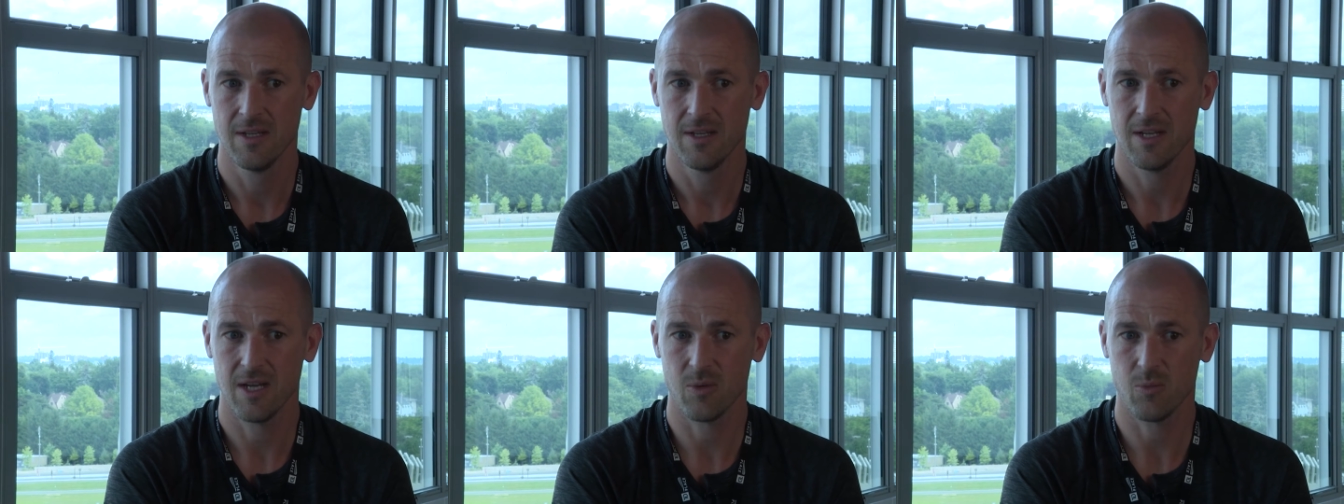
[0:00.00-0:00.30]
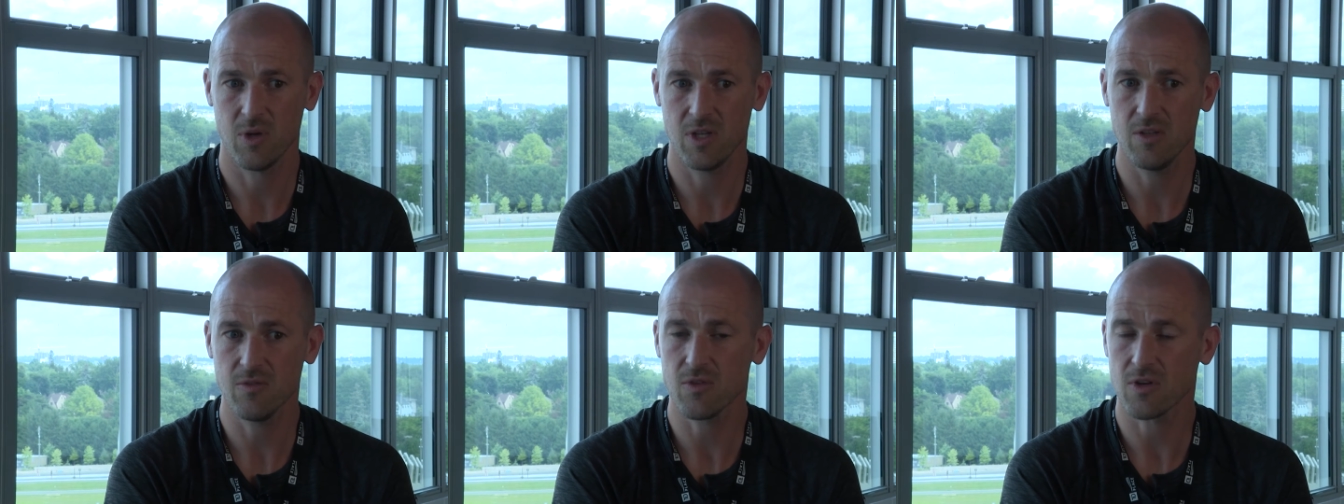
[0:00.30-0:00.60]
and
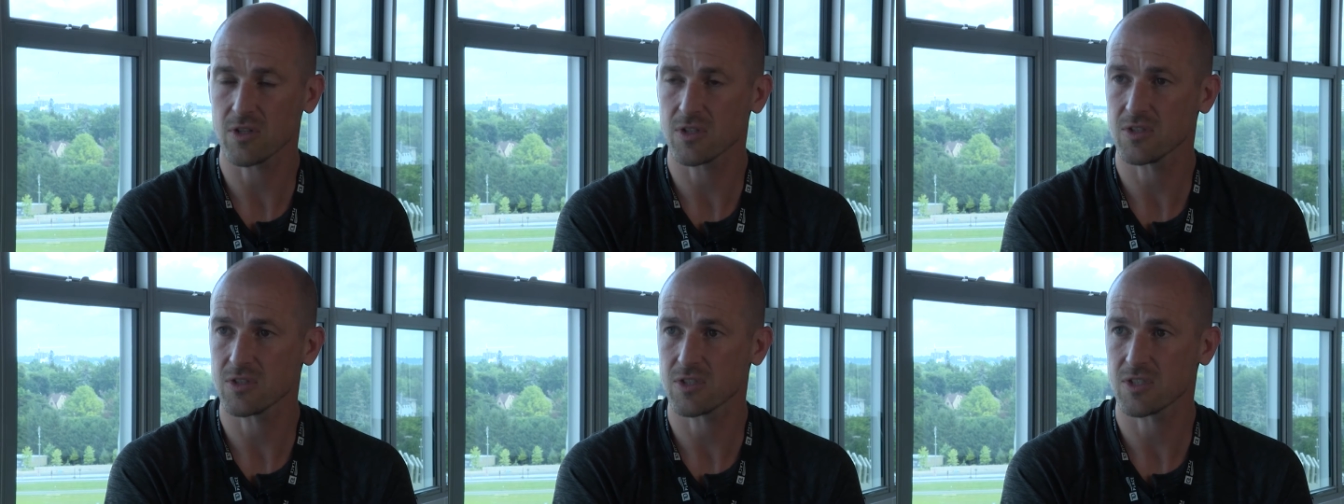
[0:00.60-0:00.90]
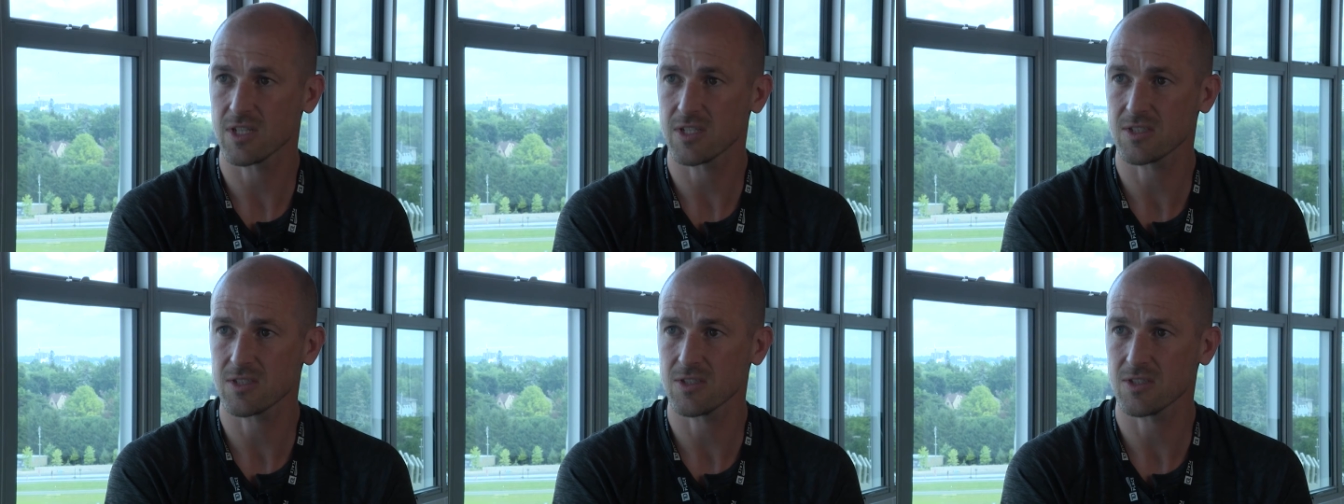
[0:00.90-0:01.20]
when you've got
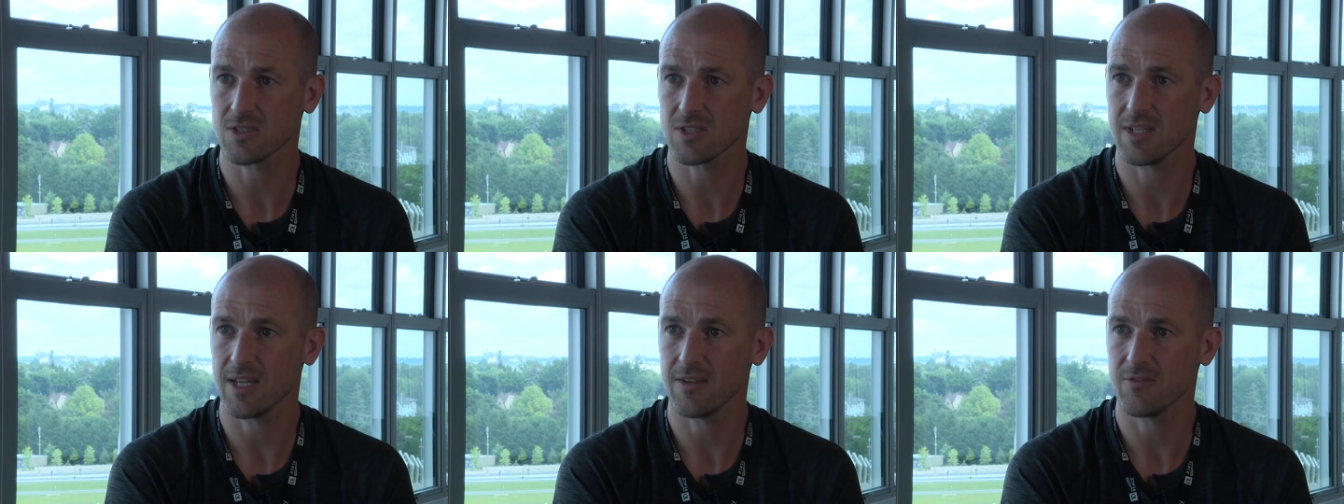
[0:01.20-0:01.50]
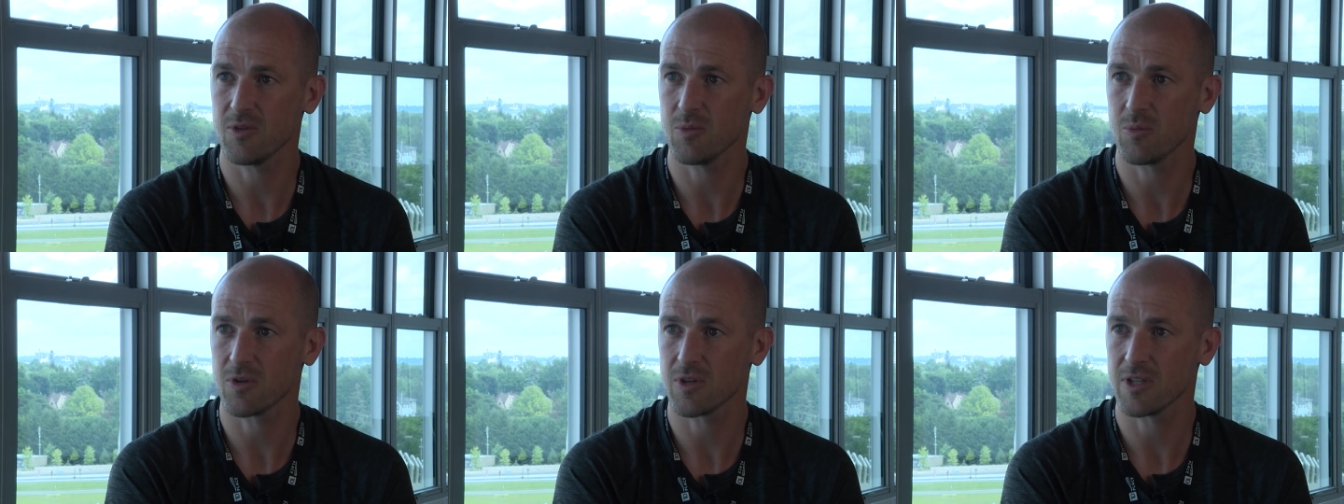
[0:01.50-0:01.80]
consistency,
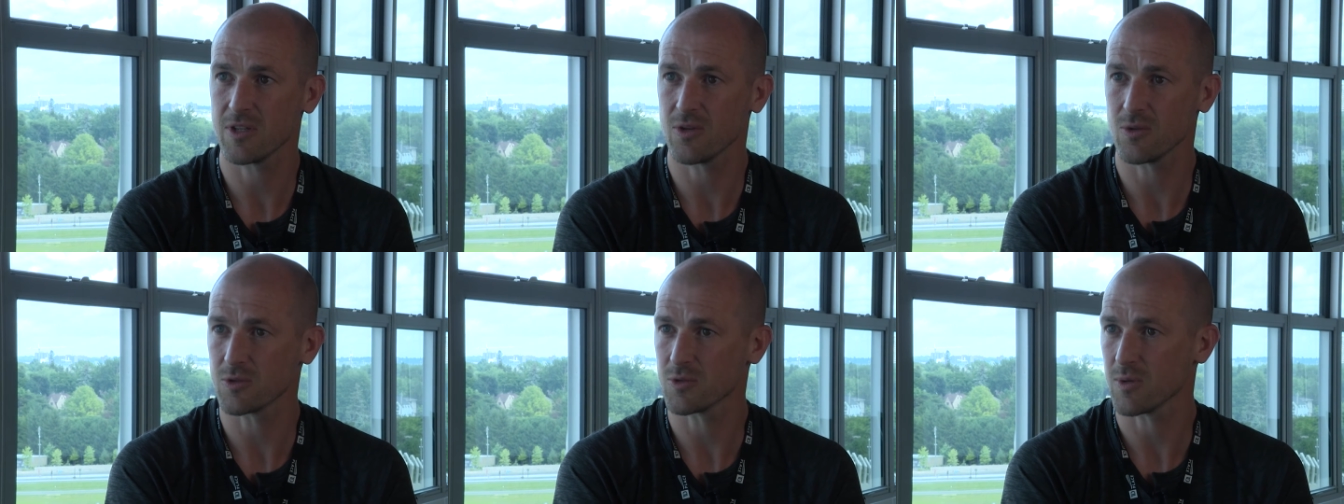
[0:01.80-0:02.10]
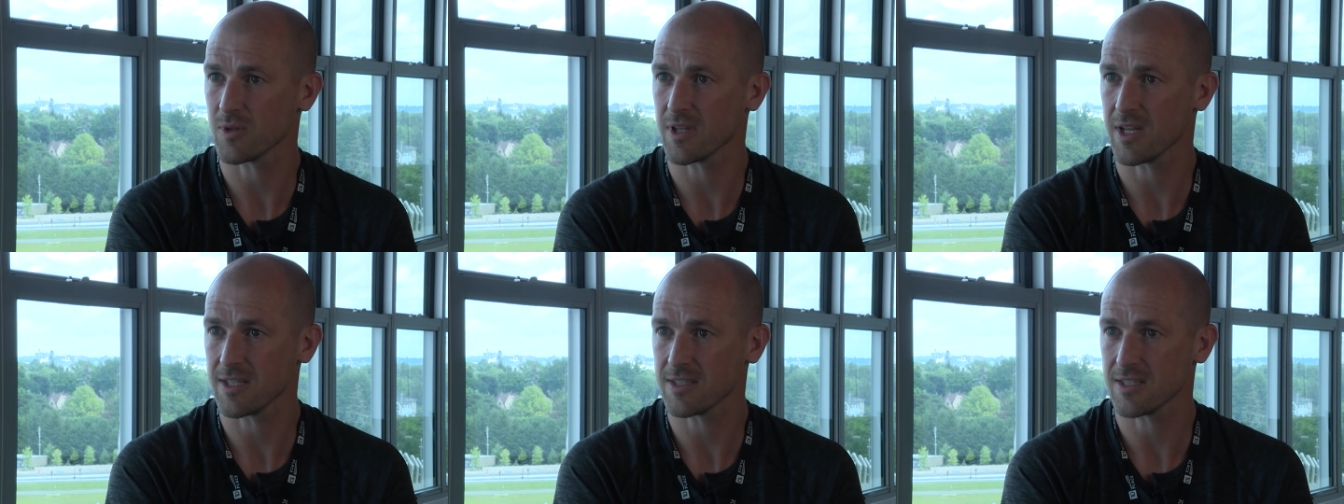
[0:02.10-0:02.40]
everybody knows what
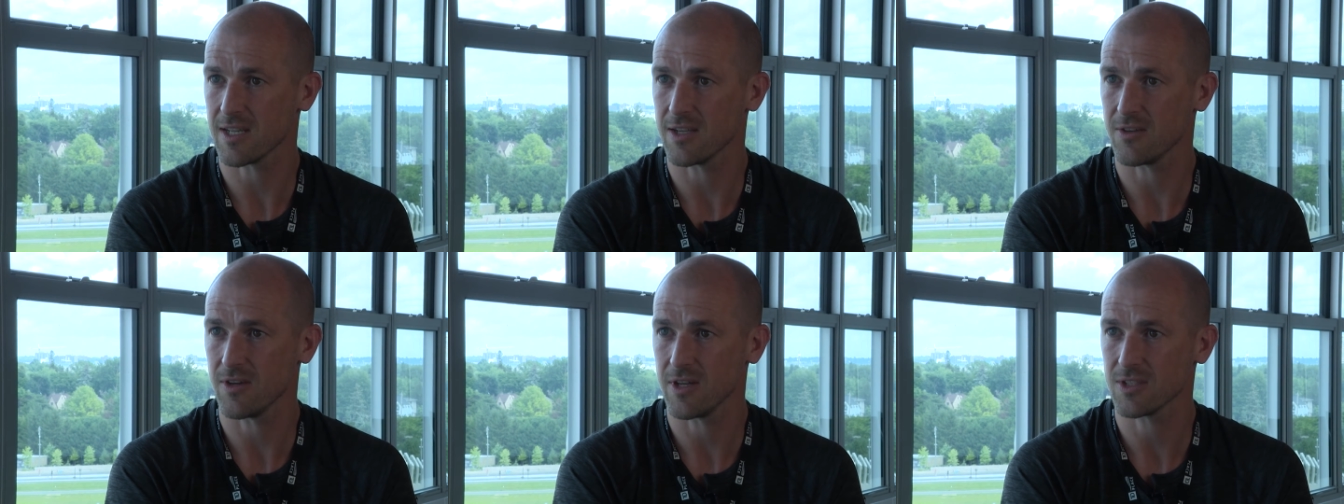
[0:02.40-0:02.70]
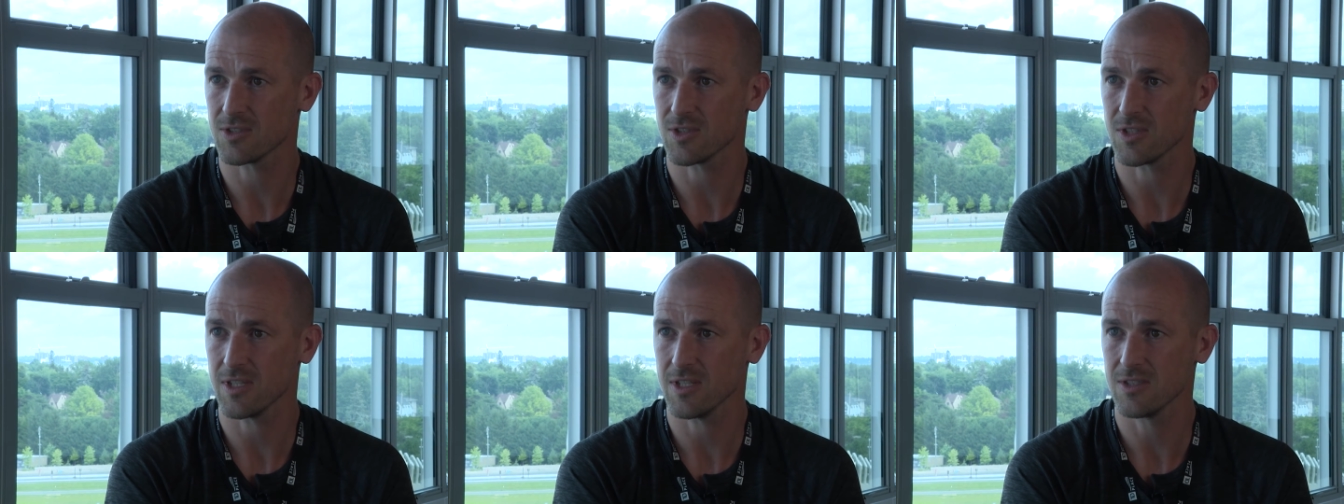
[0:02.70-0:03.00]
that
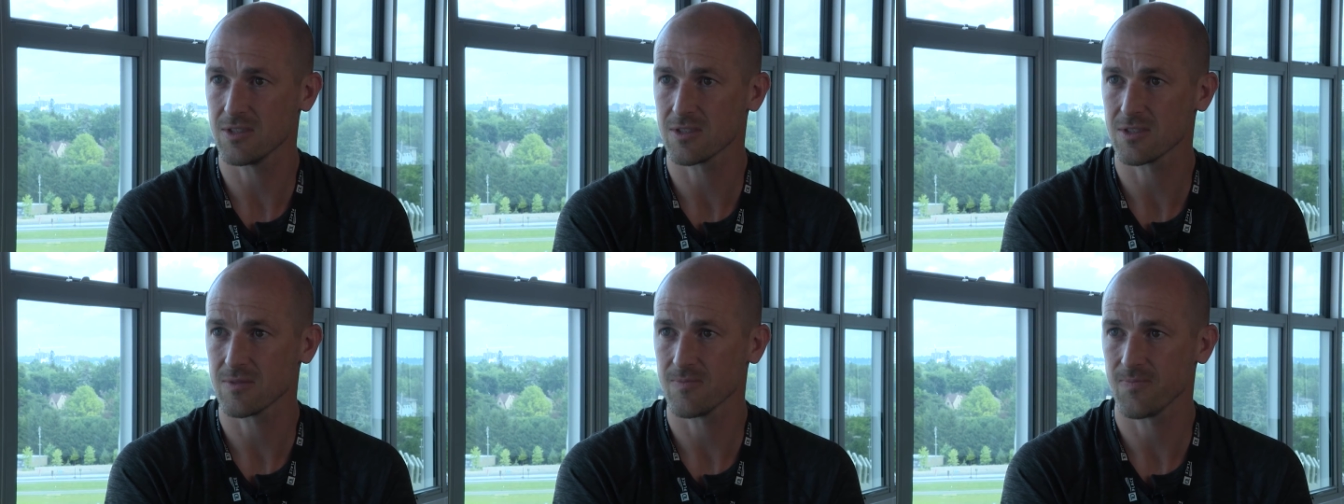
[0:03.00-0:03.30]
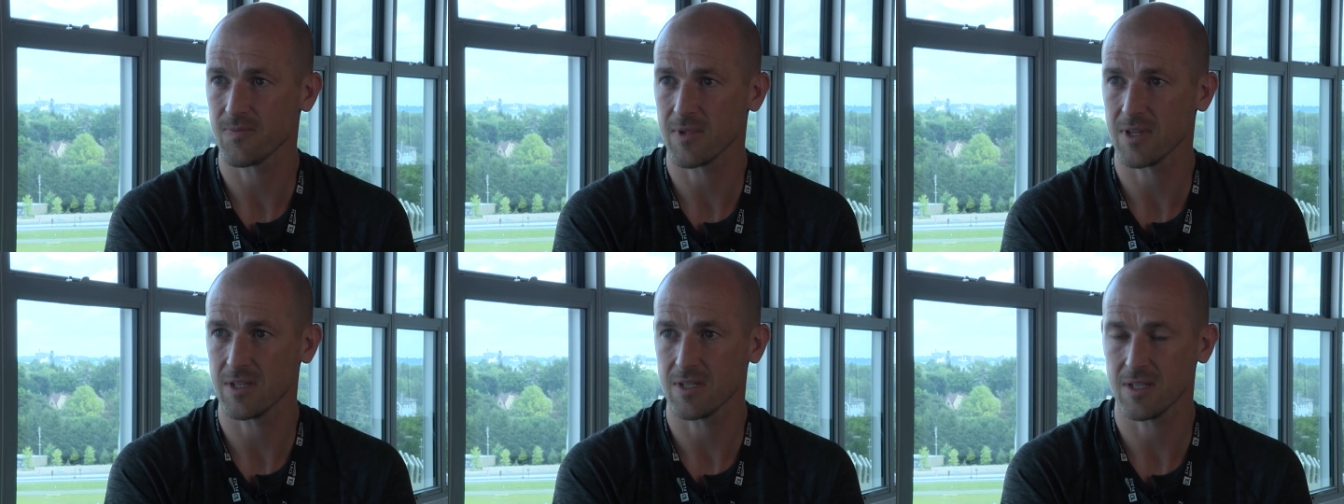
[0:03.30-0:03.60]
direction is.
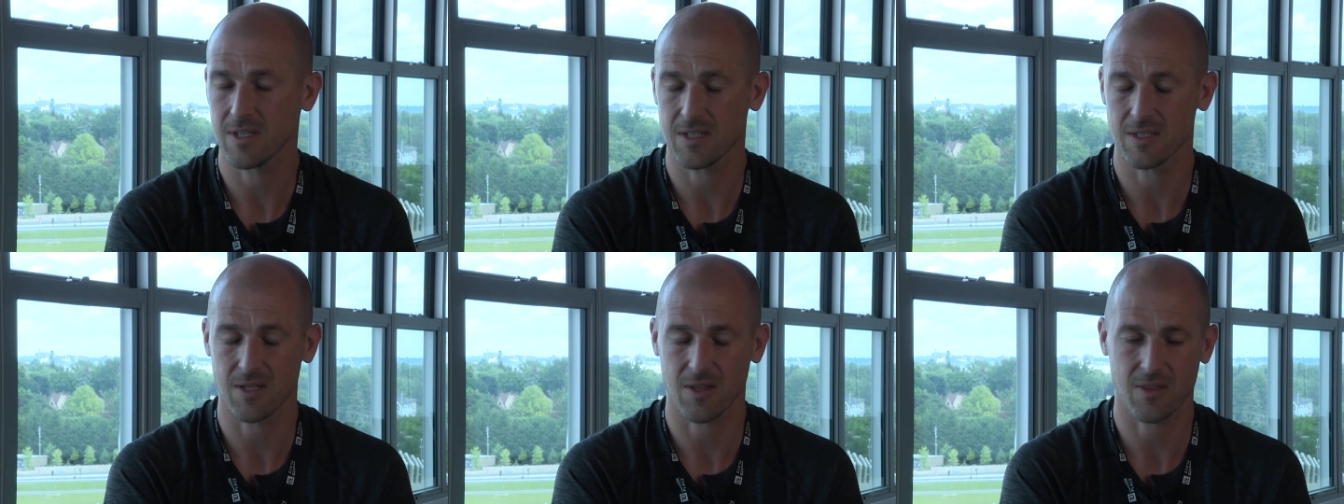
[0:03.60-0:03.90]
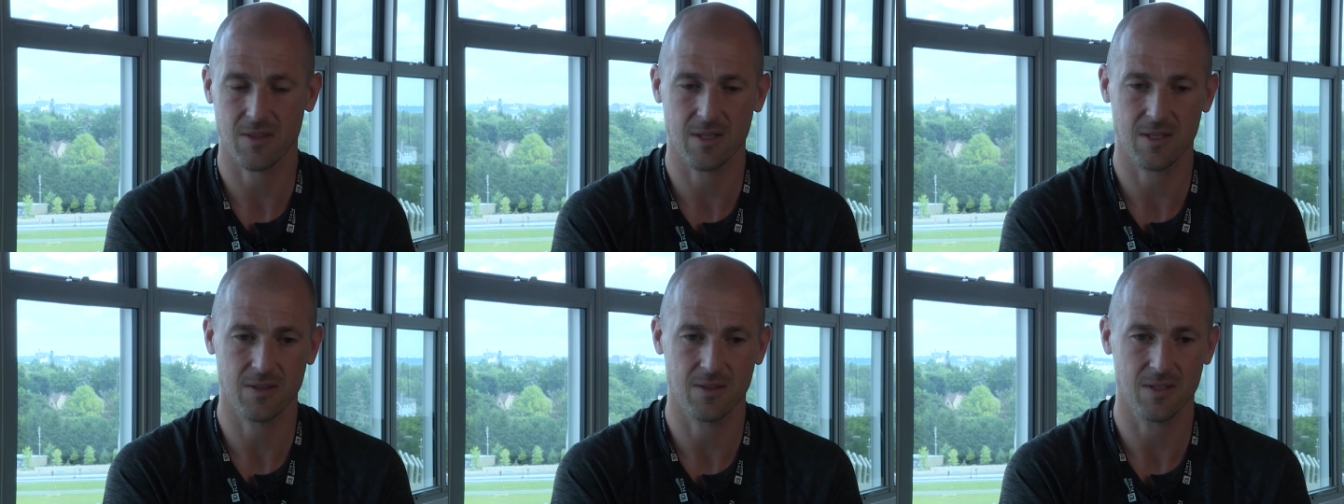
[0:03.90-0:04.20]
And I
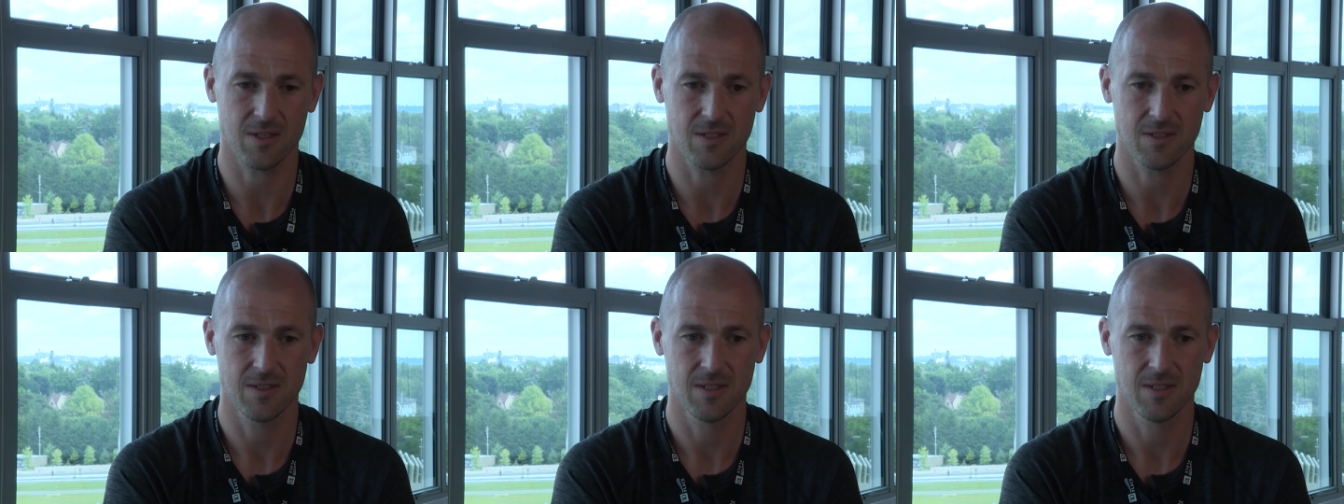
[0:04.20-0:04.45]
think that